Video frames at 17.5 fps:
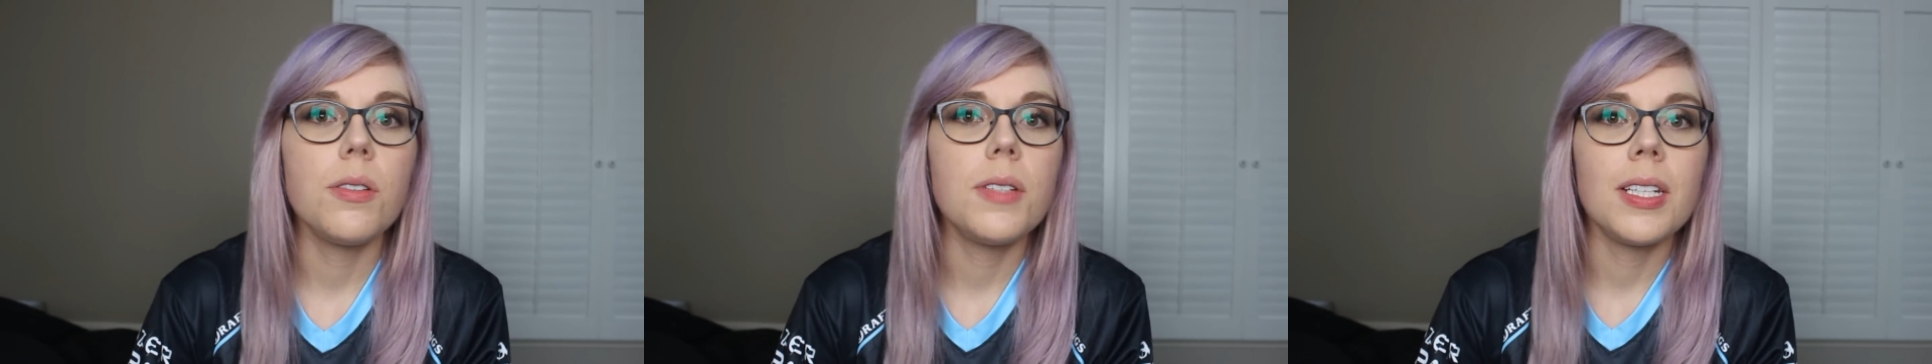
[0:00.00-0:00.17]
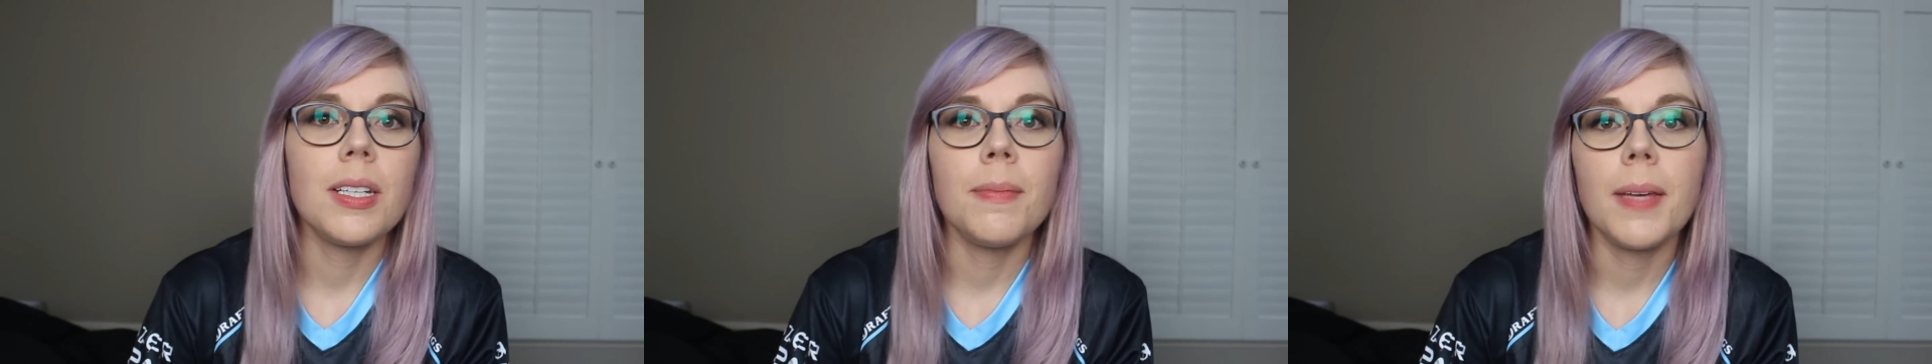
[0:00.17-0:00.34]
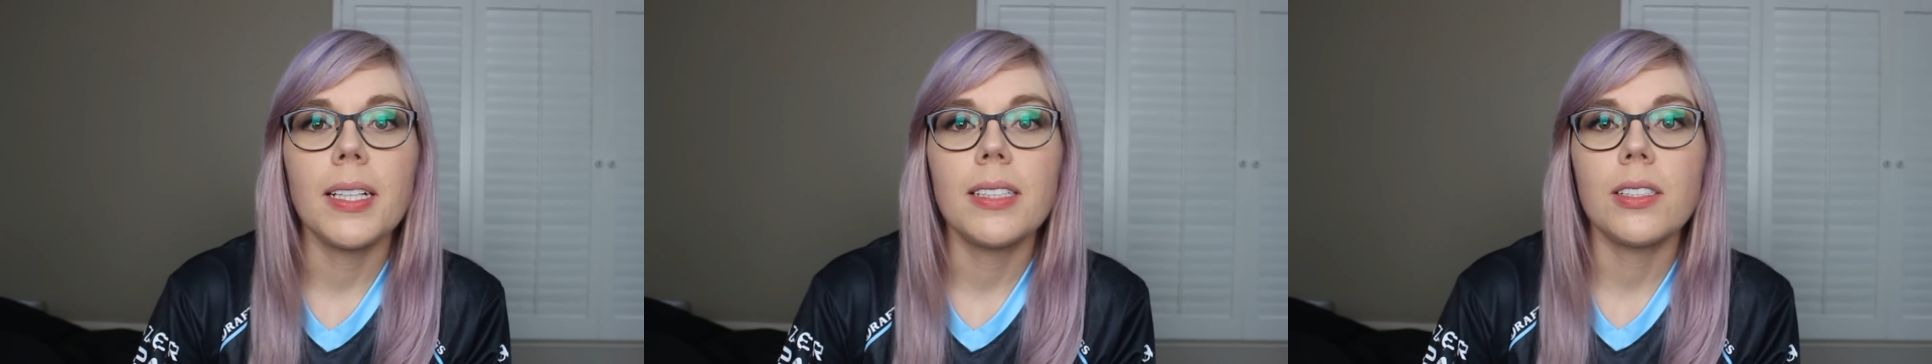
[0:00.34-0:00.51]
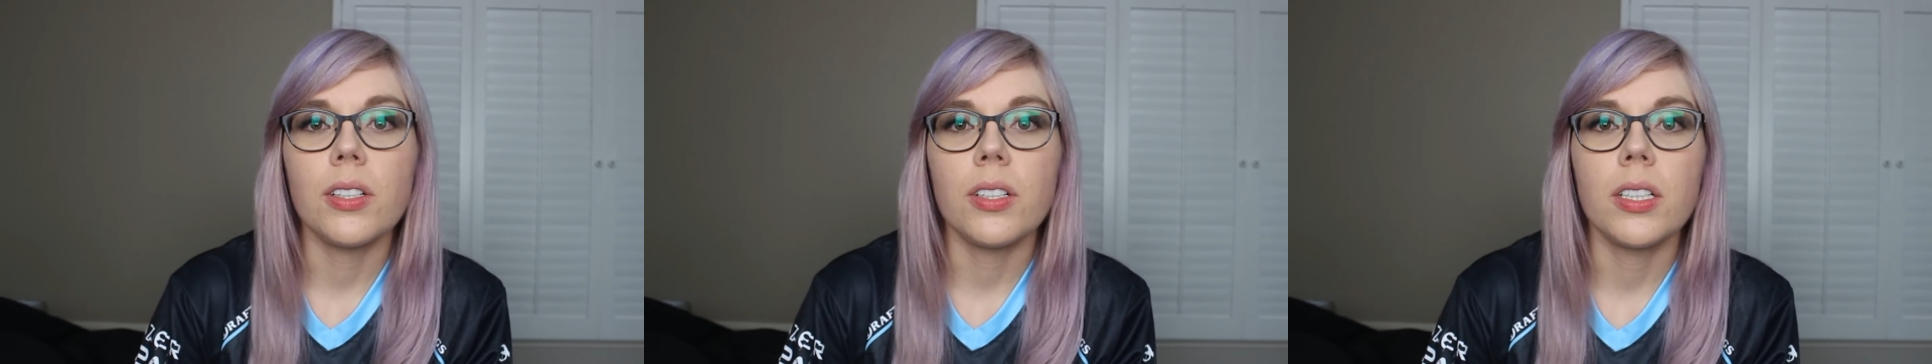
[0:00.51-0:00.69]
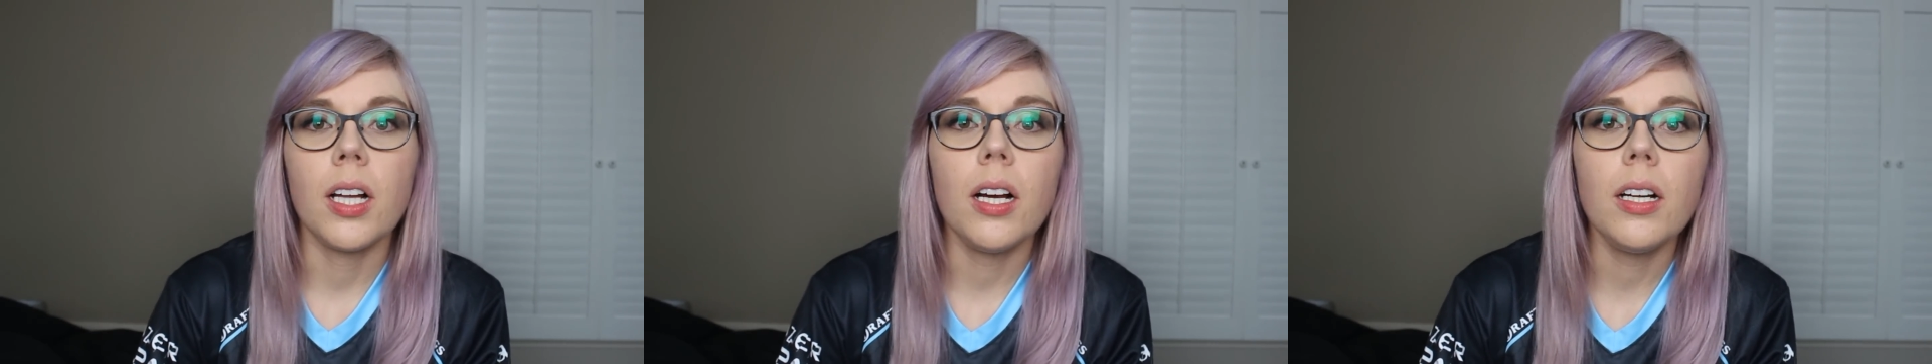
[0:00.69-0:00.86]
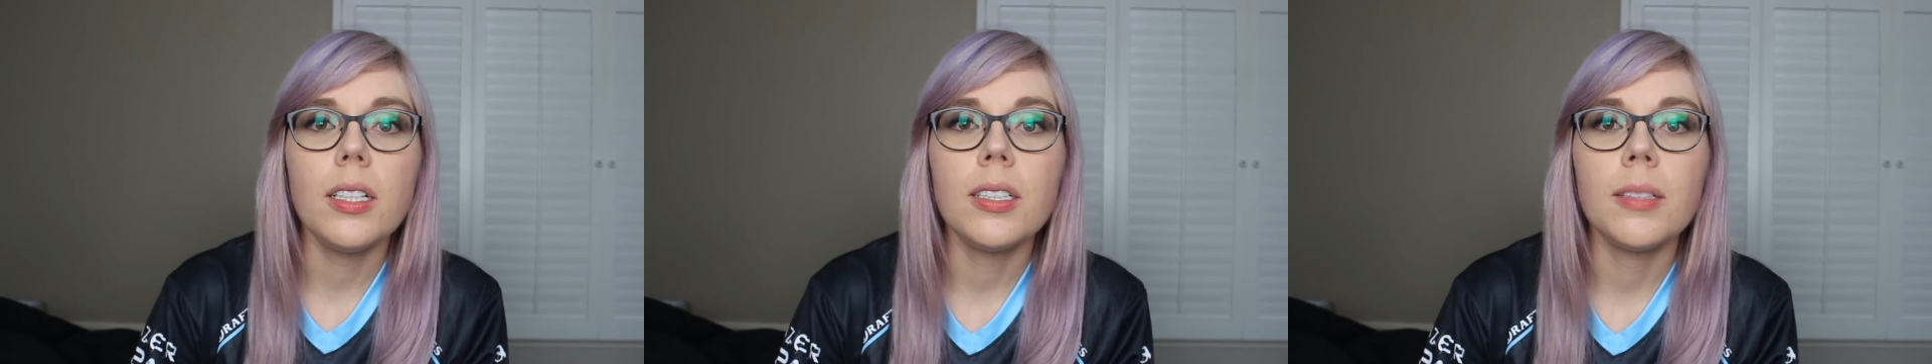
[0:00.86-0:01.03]
teammates are in
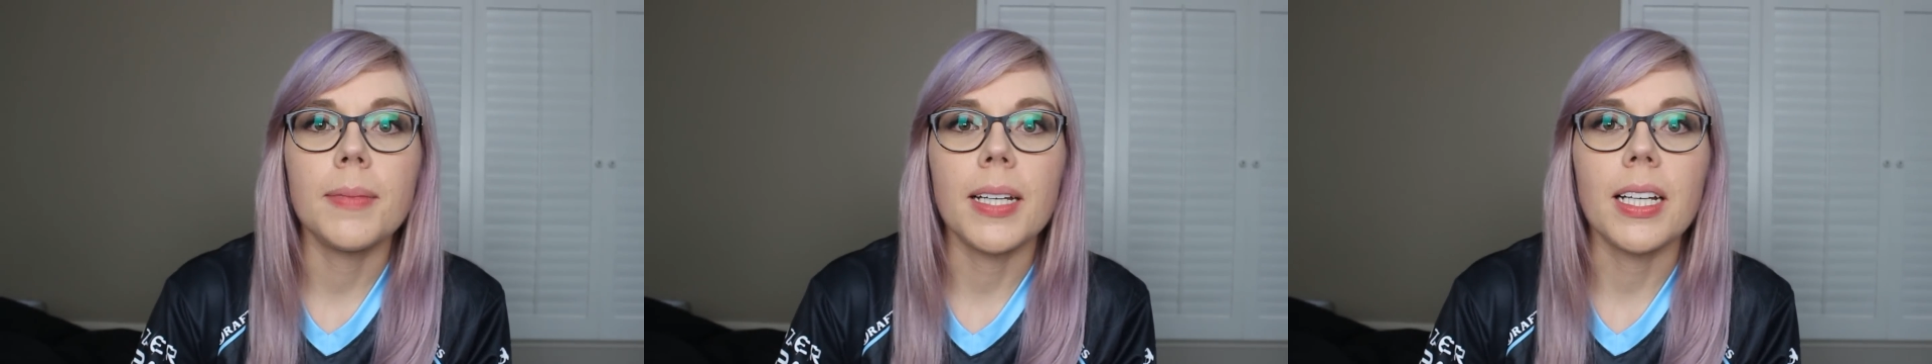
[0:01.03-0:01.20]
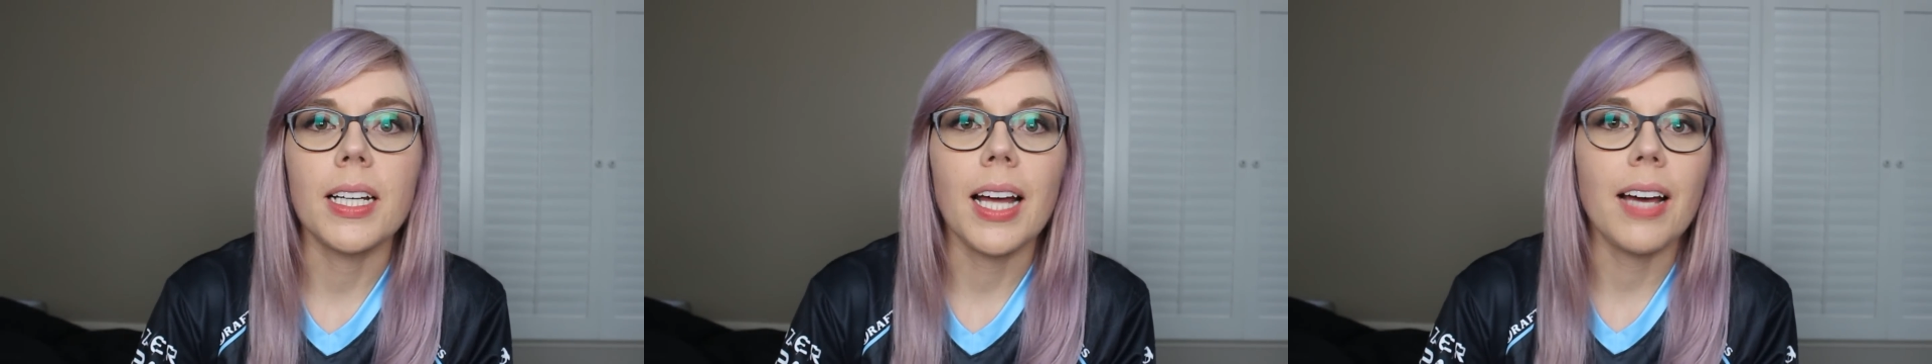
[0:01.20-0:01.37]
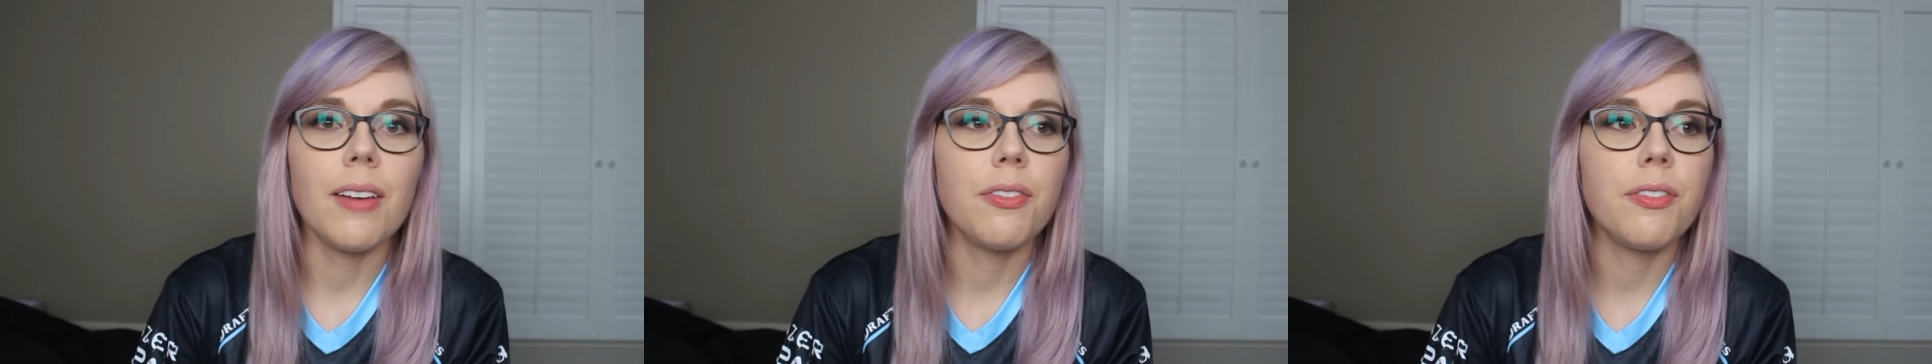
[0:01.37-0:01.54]
argument, I